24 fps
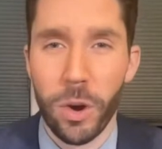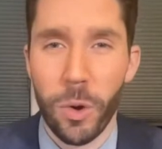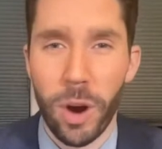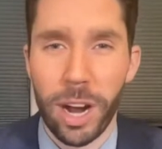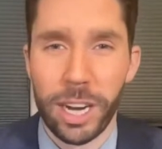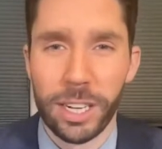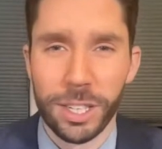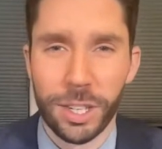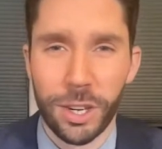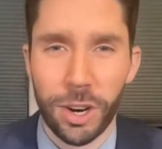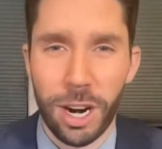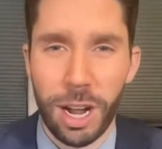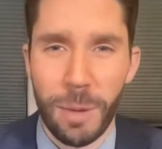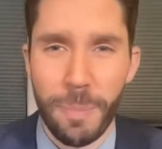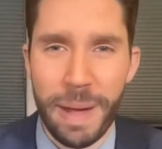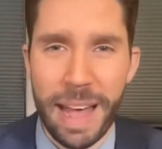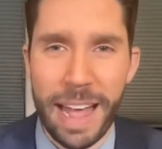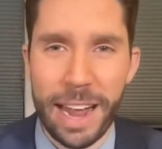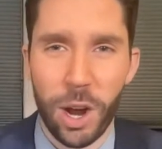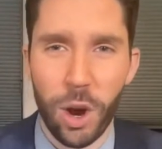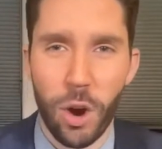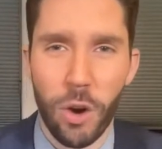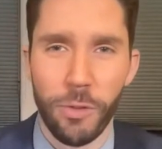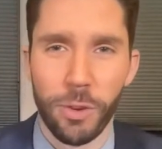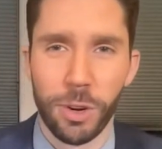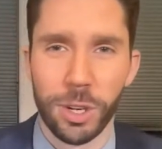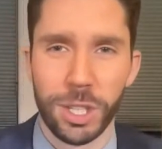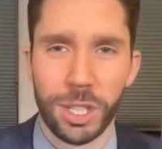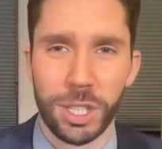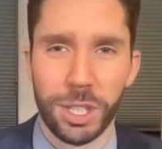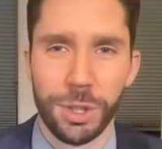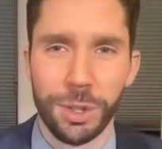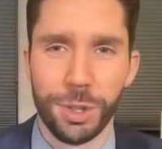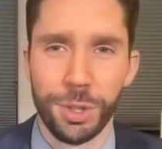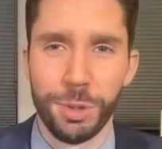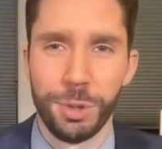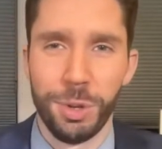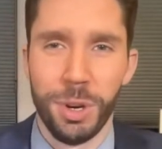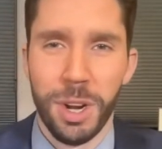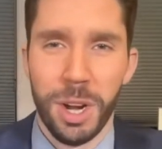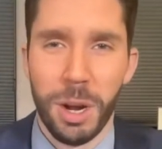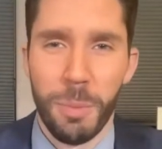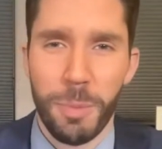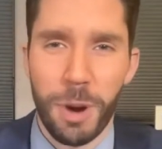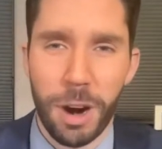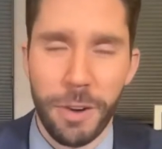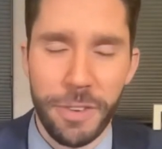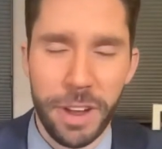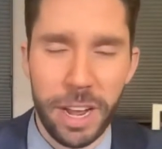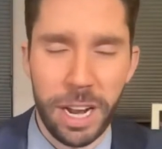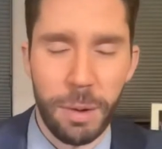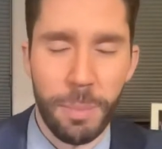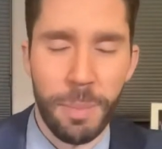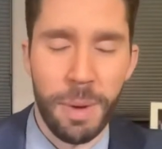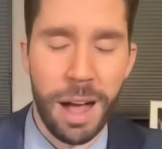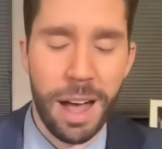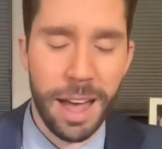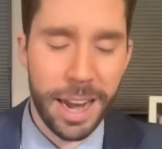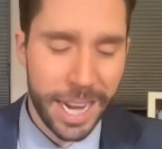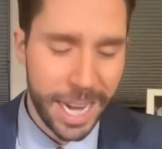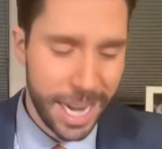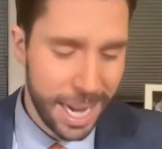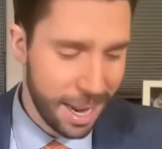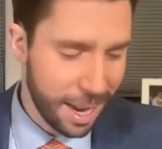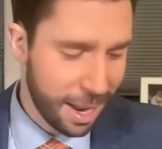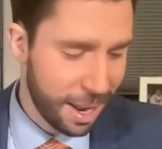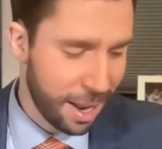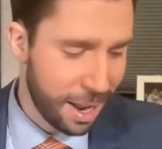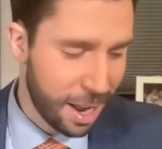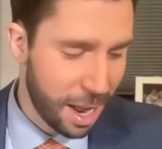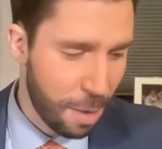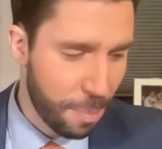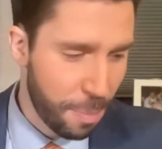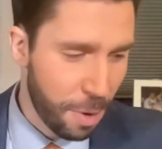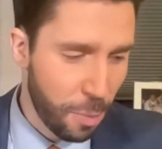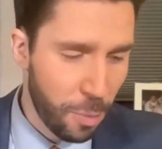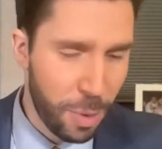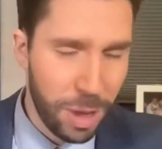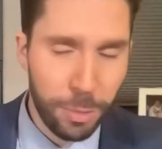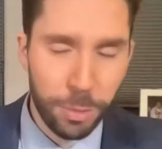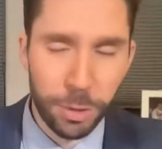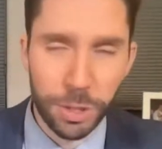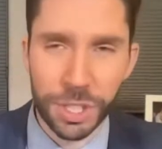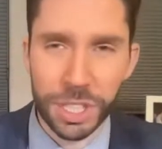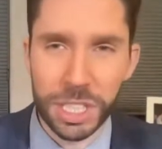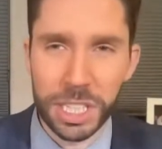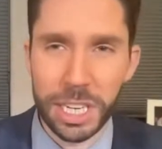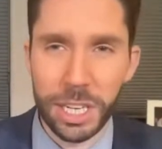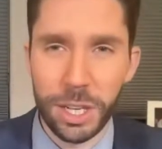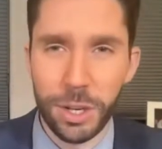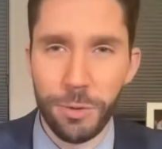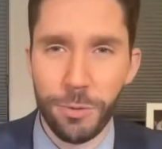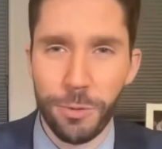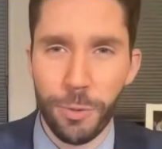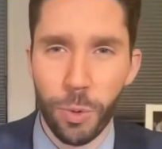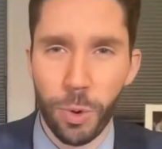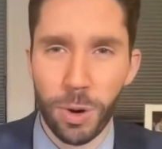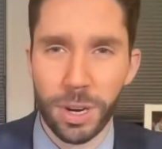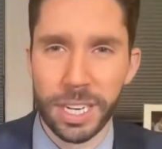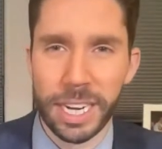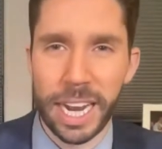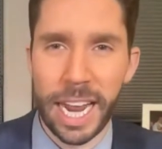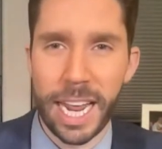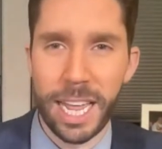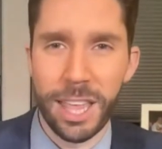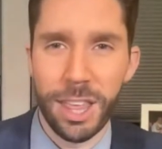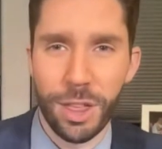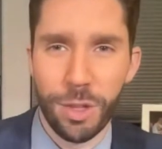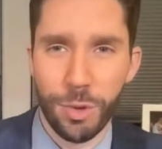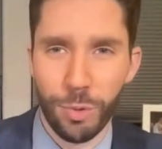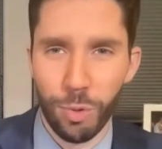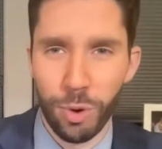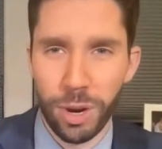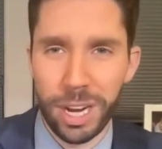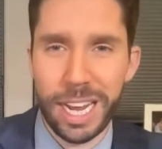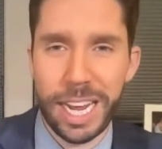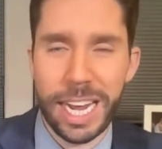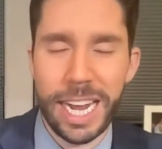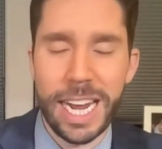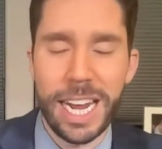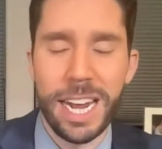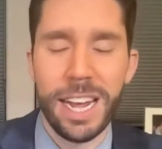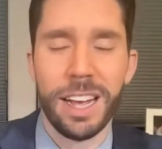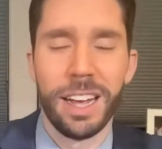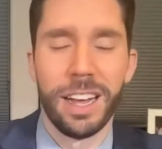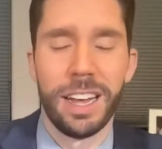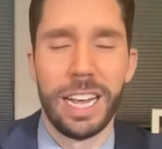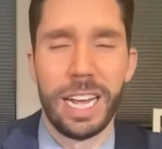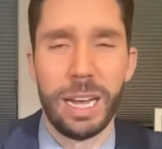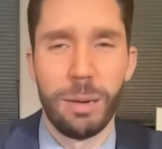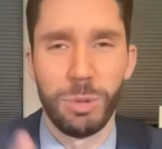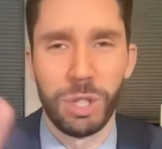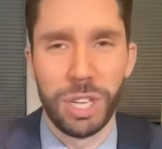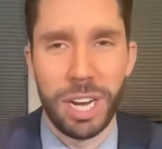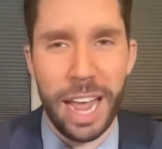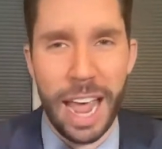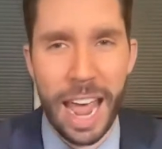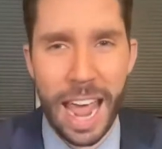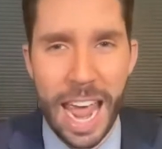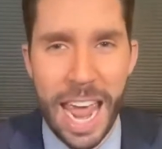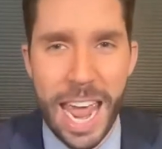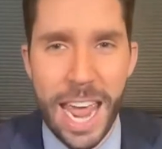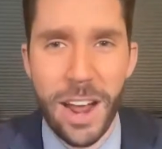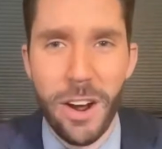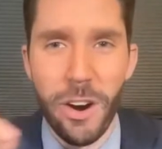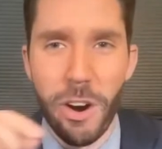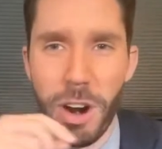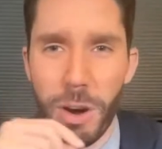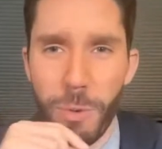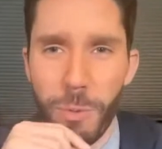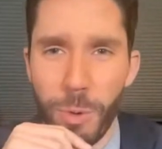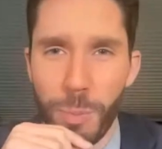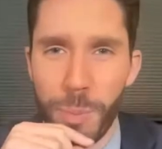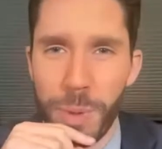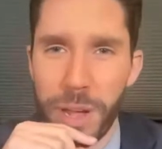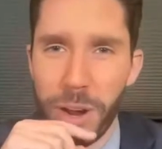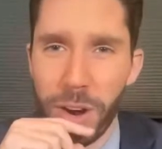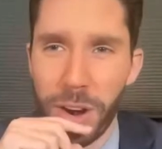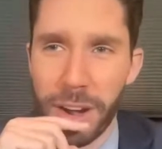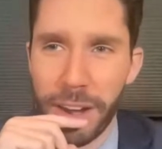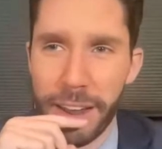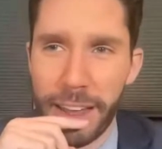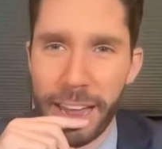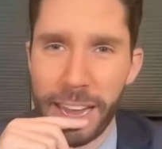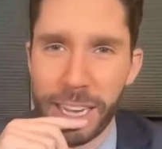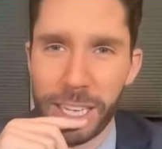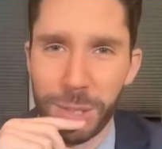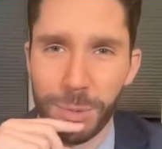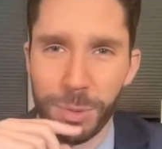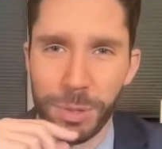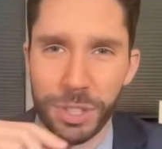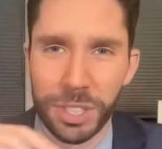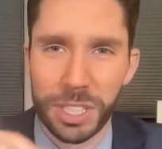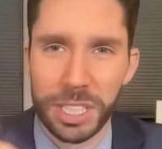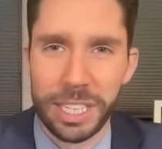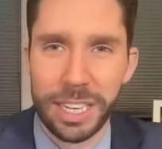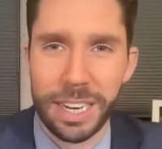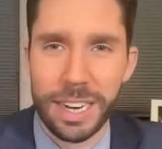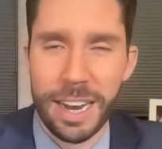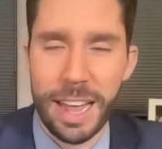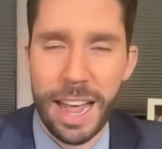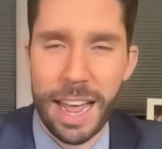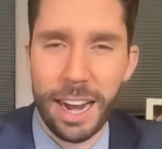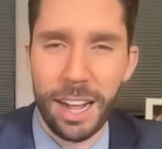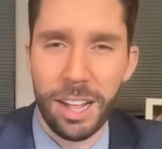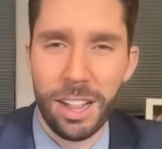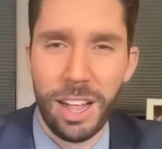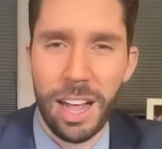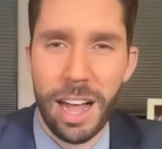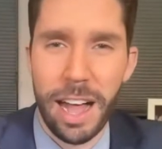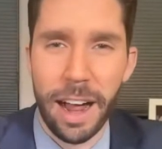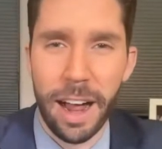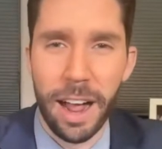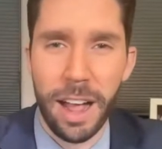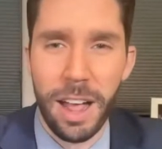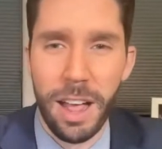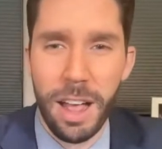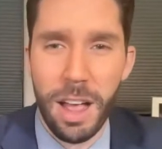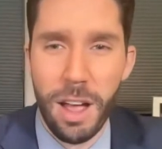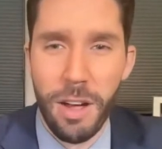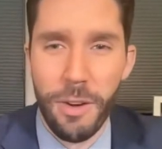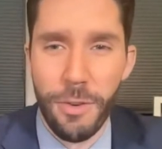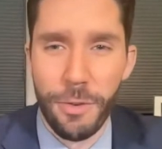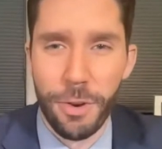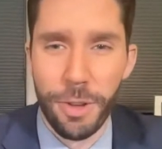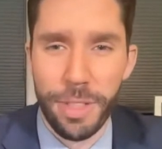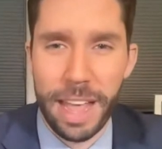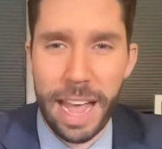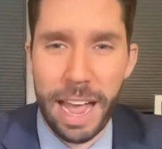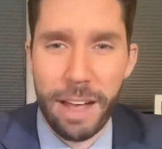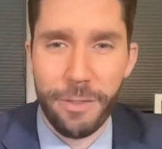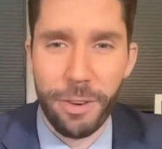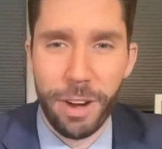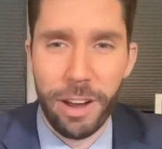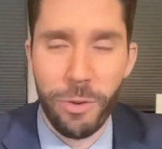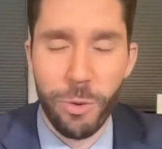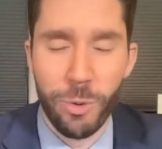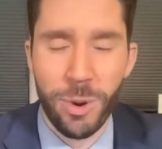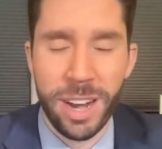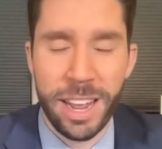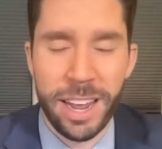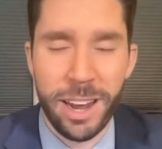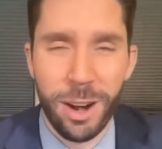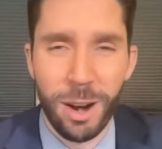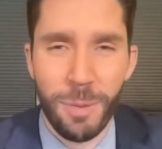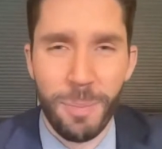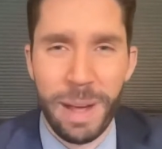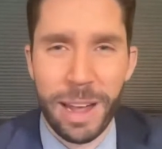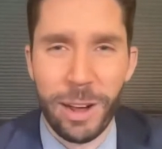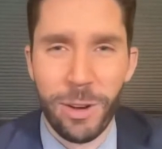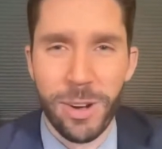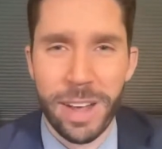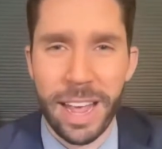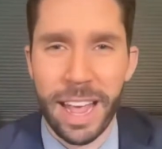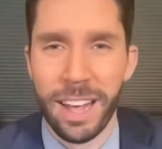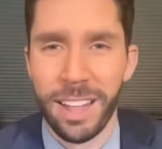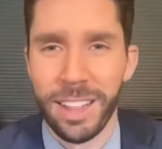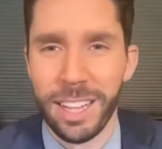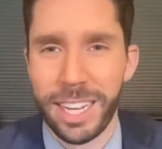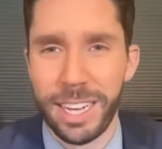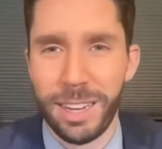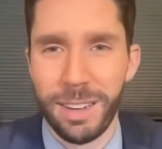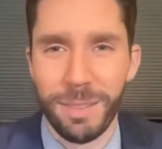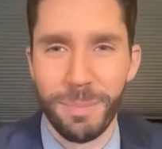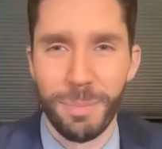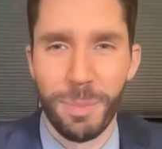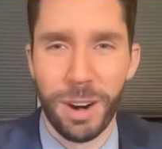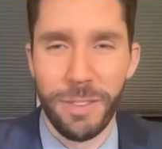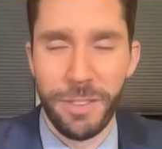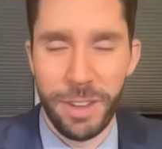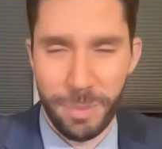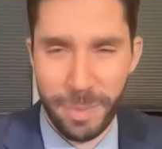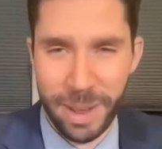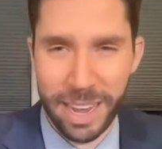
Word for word: going to turn it back over to Parveen Amati, uh, but we will see you for day three. MJ Hegar will be our guest. We'll see you at nine o'clock for that. For everyone here, I'm Michael Kelly. Parveen,